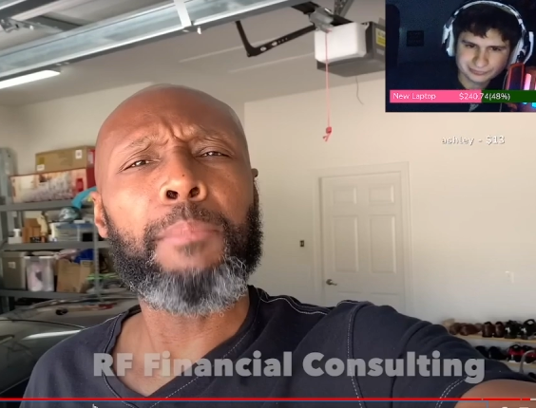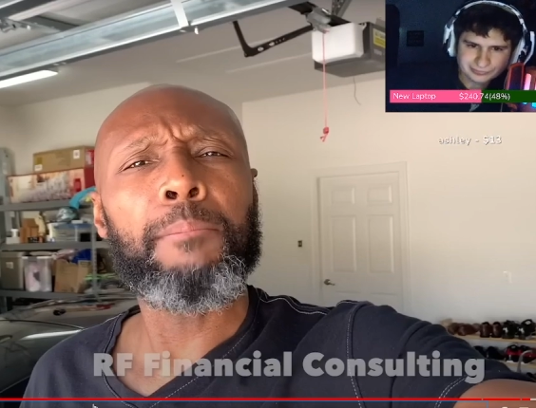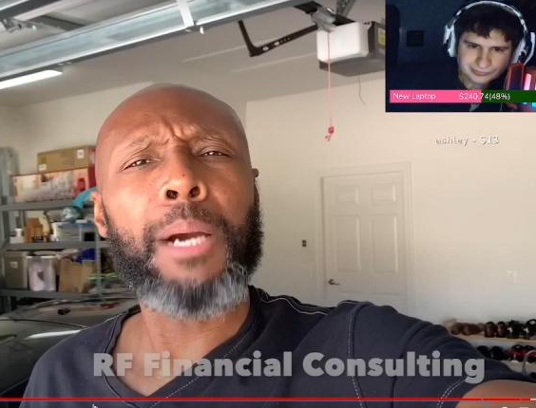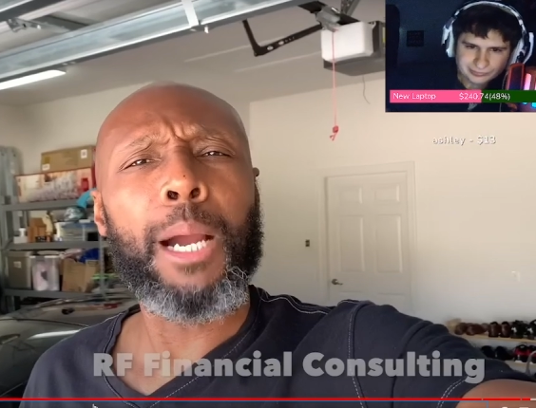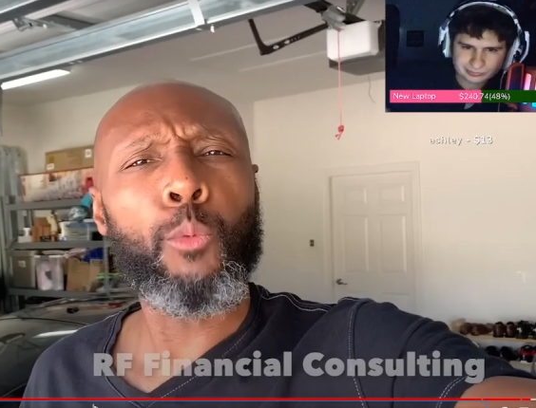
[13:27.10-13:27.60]

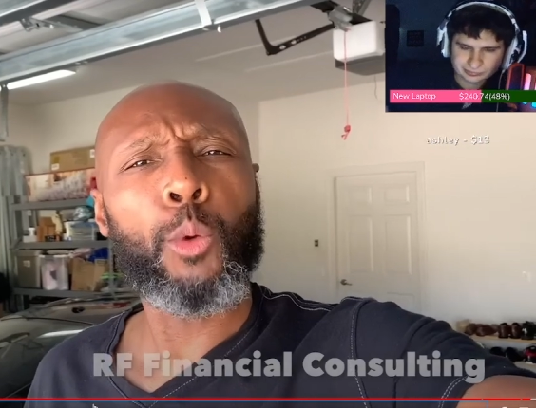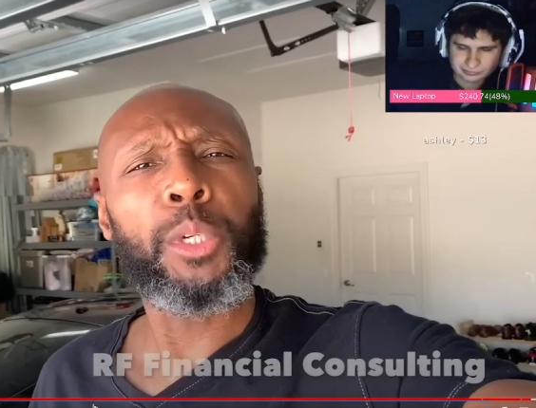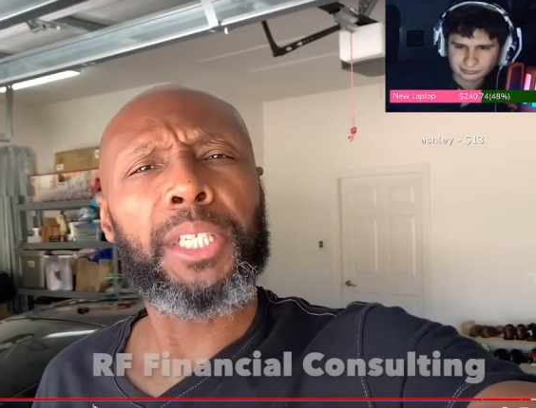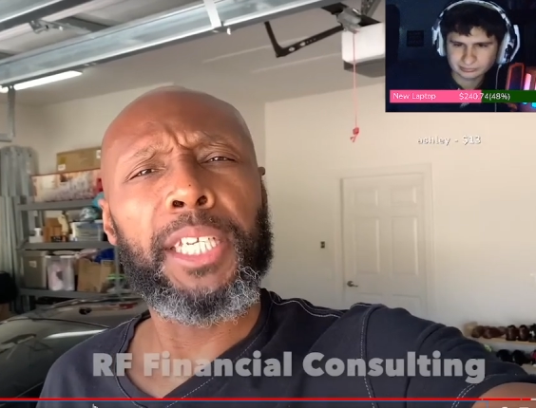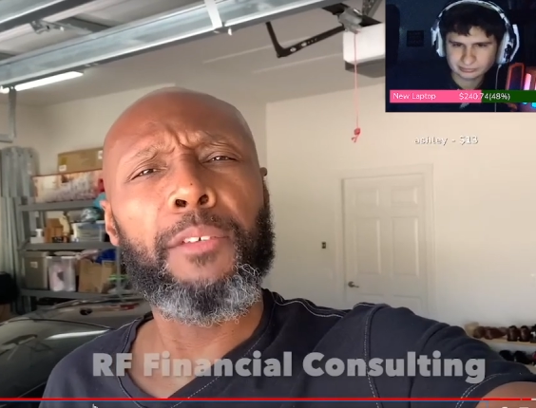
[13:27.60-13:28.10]
Speaker 1: I work with
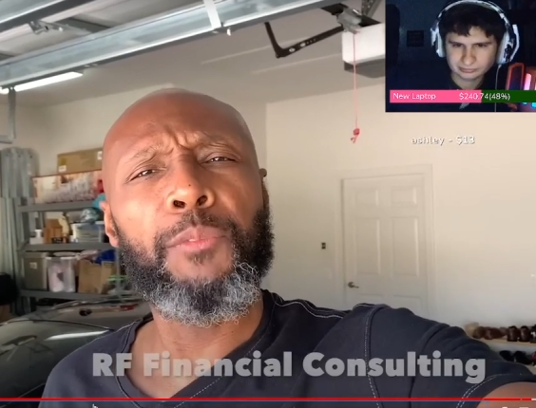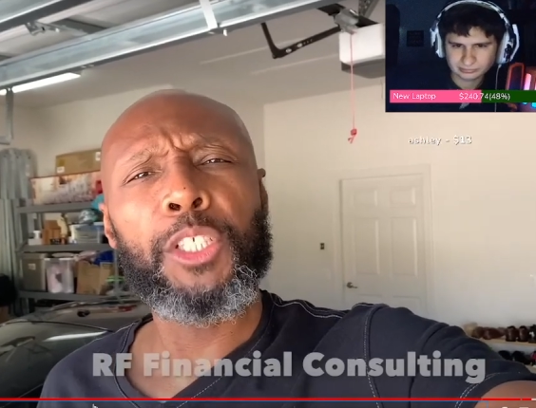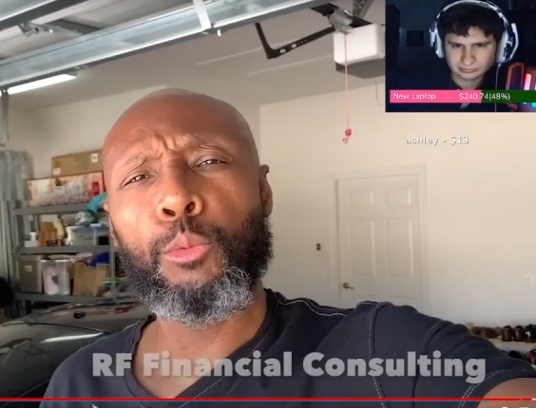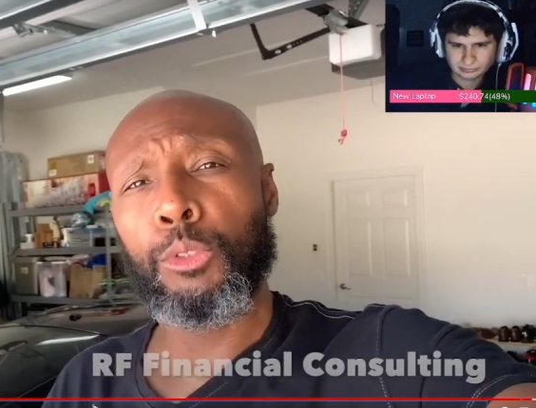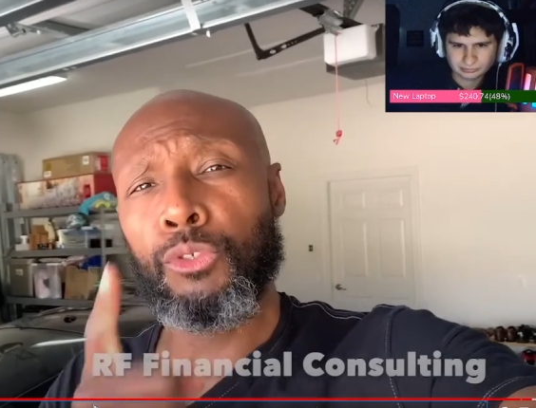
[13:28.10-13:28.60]

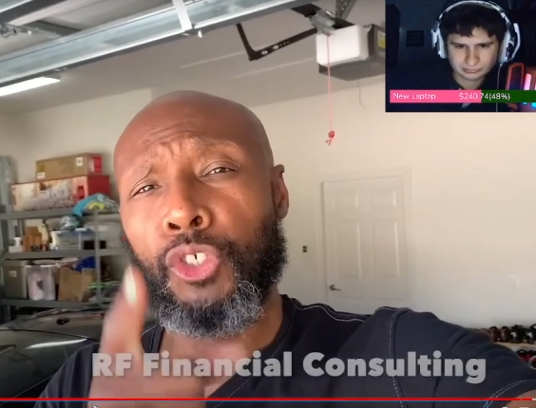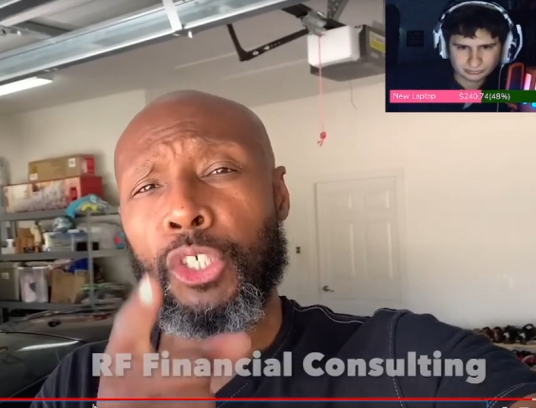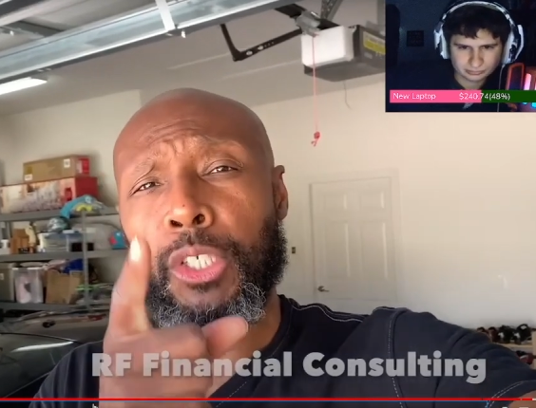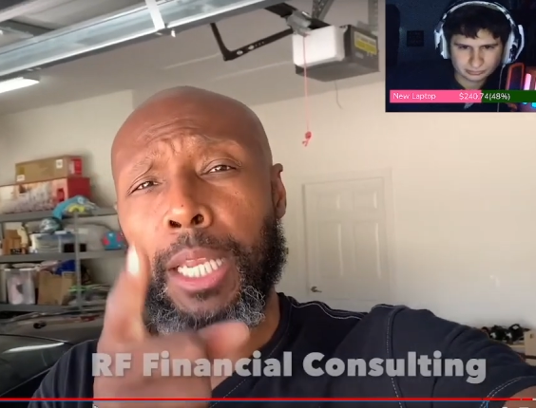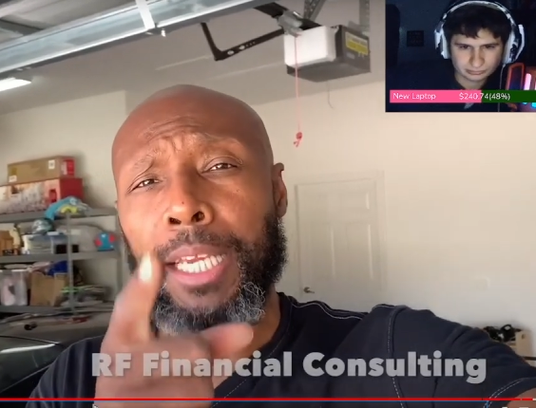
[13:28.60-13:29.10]
individuals just
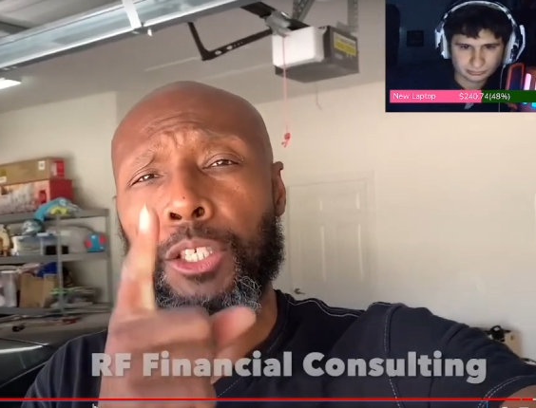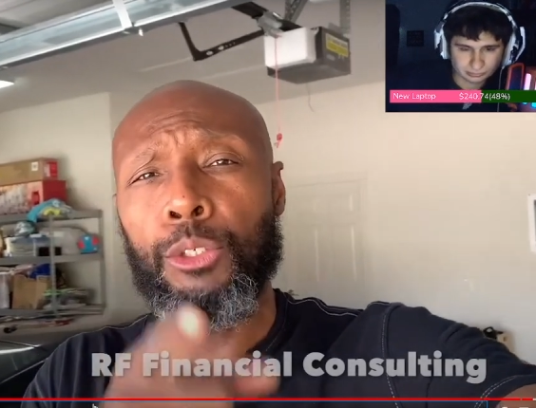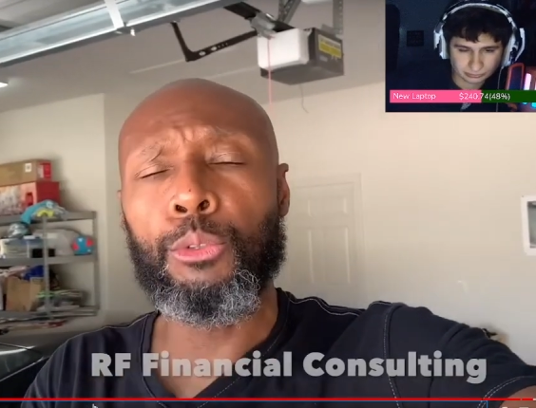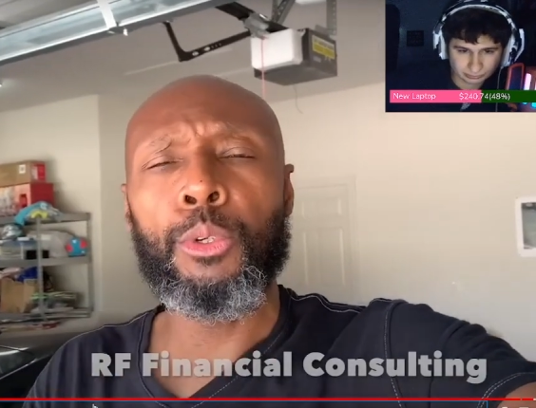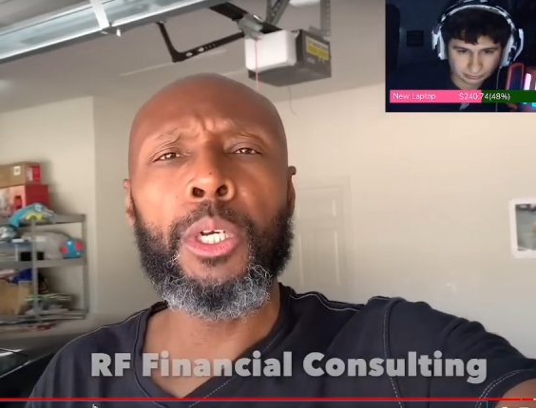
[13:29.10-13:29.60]
like
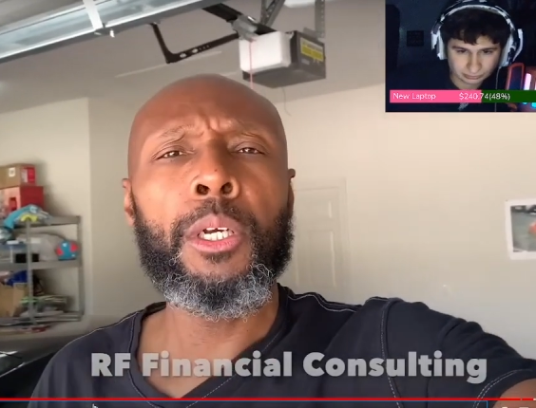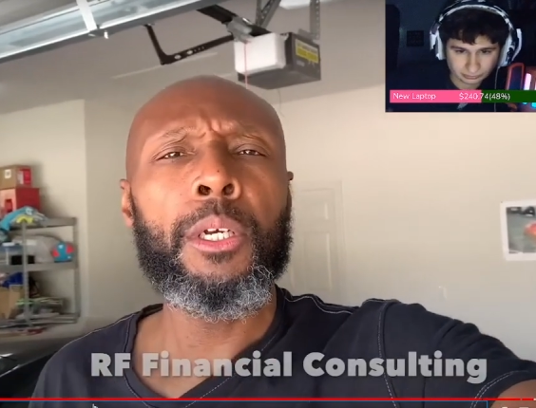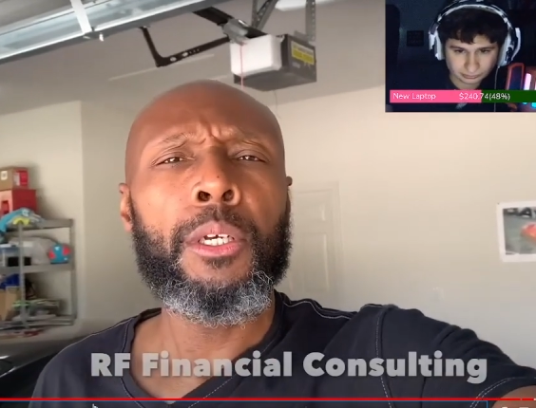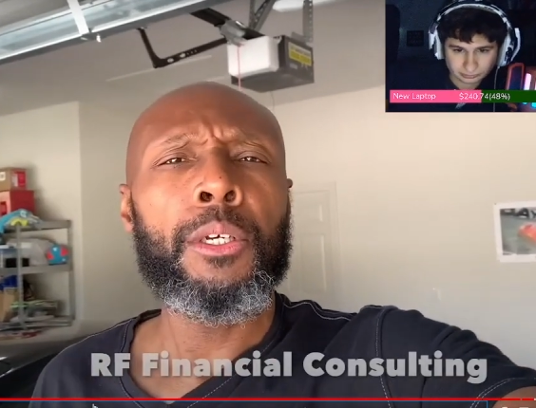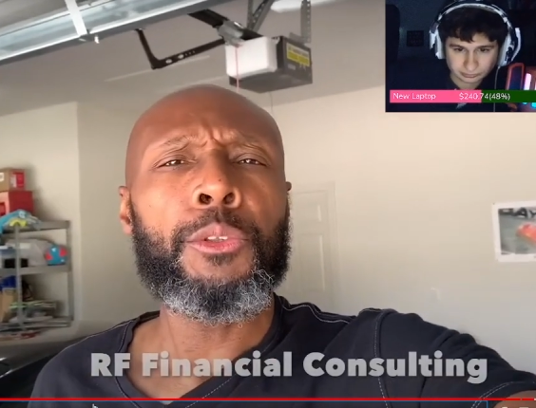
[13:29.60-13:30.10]
you
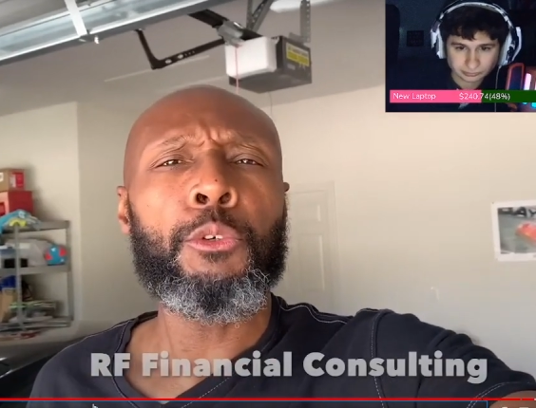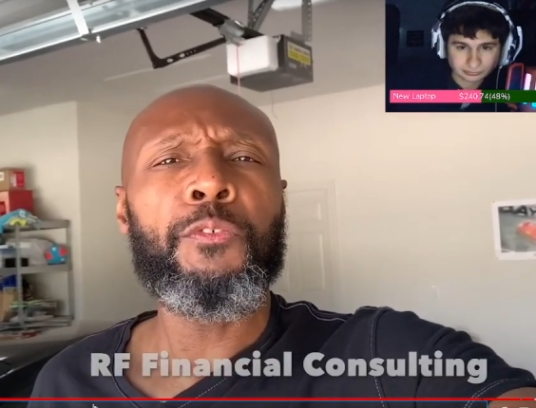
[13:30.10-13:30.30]
through